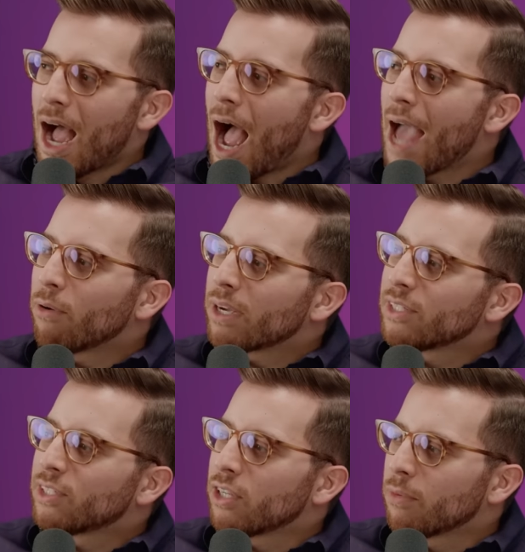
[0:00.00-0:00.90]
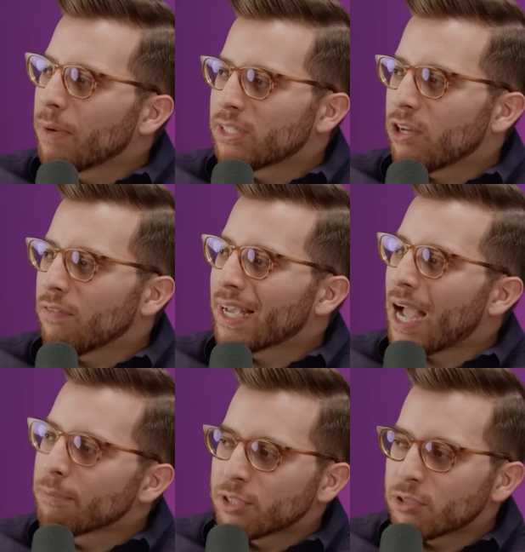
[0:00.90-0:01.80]
I don't consider myself like
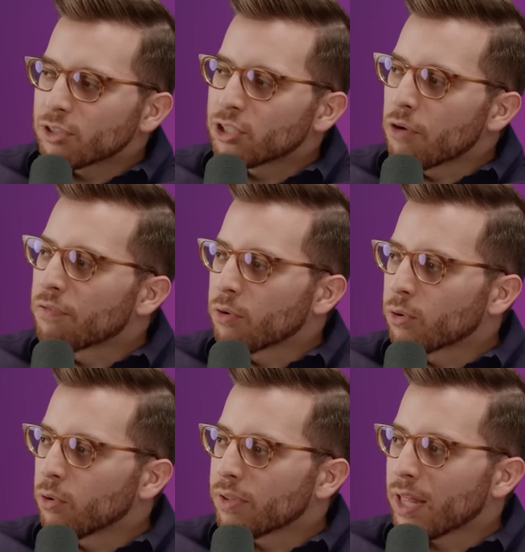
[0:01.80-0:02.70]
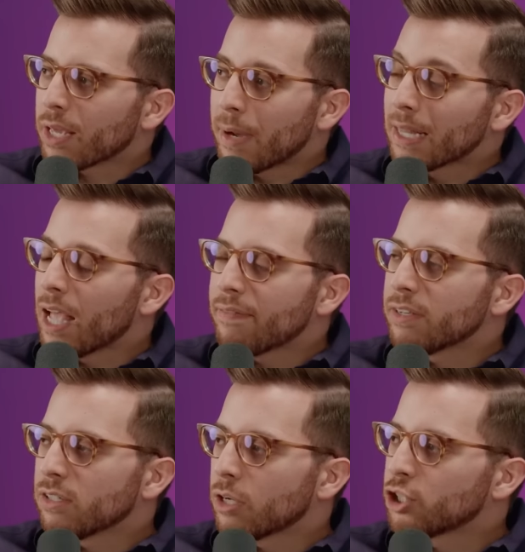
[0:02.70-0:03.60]
I'm still so frugal that like my life
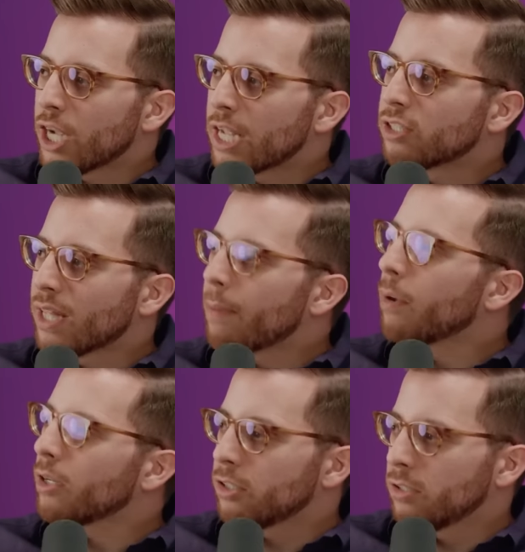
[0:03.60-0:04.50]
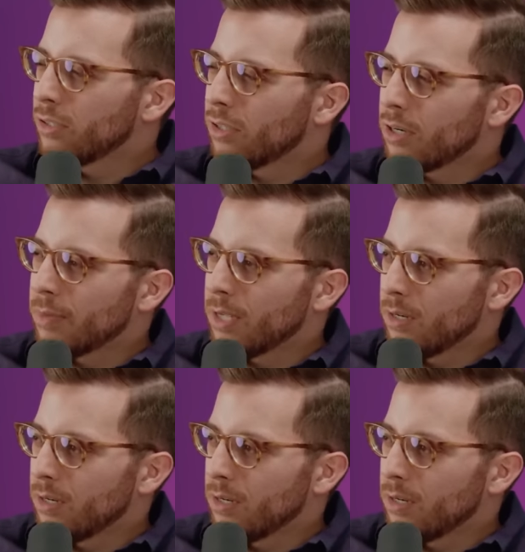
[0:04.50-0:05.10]
has not changed that much. You know what I mean?